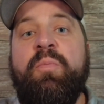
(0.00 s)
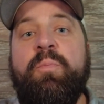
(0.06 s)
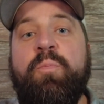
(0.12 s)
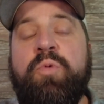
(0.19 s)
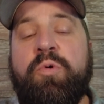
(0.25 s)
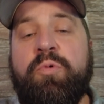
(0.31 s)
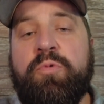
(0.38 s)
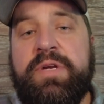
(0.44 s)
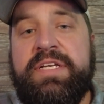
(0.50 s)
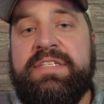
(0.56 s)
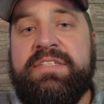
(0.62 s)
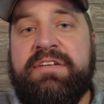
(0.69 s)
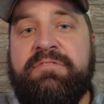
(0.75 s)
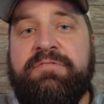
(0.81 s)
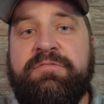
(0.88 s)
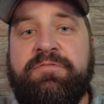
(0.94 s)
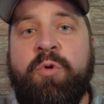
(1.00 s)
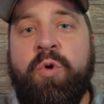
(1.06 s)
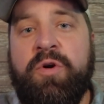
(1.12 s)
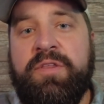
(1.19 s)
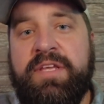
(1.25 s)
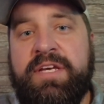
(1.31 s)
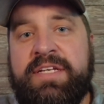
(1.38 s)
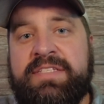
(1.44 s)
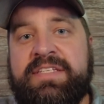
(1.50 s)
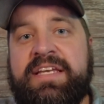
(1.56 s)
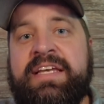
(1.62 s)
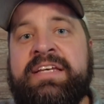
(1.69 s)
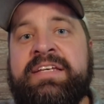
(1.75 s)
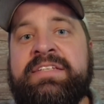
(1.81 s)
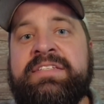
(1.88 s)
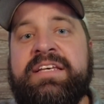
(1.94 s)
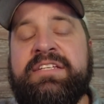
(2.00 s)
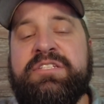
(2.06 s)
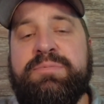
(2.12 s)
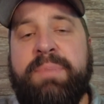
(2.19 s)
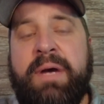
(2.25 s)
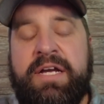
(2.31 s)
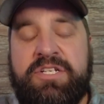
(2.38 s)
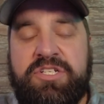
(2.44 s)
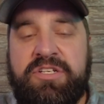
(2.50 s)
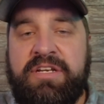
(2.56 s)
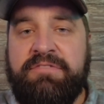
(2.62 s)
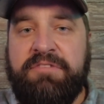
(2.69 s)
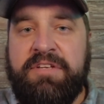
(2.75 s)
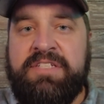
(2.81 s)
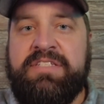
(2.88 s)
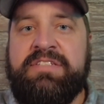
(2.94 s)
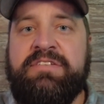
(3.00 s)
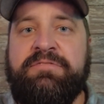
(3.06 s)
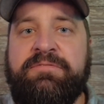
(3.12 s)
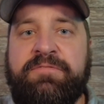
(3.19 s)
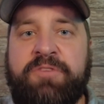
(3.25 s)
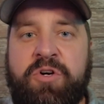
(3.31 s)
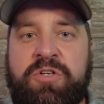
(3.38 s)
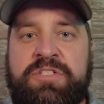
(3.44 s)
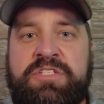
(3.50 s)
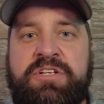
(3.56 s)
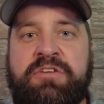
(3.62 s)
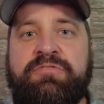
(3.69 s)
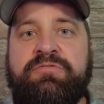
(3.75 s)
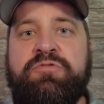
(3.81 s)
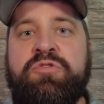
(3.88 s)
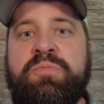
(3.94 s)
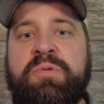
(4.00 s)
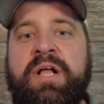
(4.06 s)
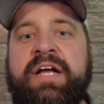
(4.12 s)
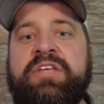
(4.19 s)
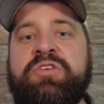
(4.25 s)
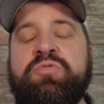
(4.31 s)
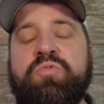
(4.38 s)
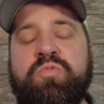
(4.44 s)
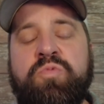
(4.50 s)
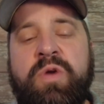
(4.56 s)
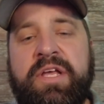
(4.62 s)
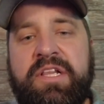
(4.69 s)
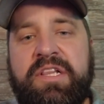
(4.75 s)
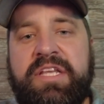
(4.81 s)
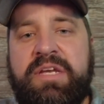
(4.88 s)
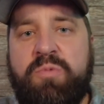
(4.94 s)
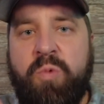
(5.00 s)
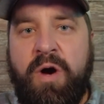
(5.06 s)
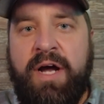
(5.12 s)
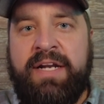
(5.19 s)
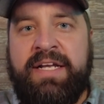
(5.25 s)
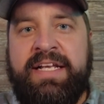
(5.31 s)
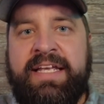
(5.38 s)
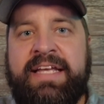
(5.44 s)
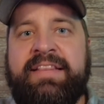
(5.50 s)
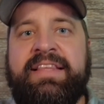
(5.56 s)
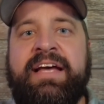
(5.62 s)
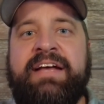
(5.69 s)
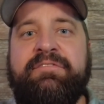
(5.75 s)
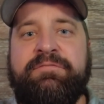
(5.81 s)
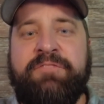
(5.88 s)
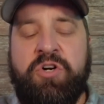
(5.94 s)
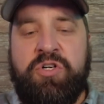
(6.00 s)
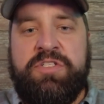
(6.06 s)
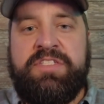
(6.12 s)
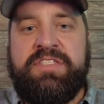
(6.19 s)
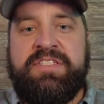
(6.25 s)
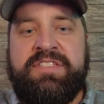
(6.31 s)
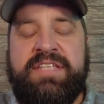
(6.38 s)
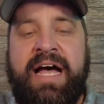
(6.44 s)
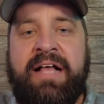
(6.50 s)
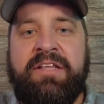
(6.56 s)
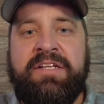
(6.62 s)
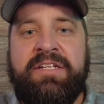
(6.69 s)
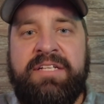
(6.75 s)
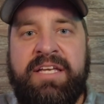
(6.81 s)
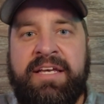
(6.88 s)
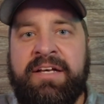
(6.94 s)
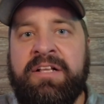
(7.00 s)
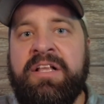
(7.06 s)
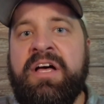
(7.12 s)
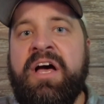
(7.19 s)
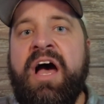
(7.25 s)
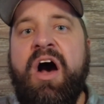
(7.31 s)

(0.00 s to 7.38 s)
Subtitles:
the reason for this is, especially if this is a first year food plot, you really want to get that first solid kill.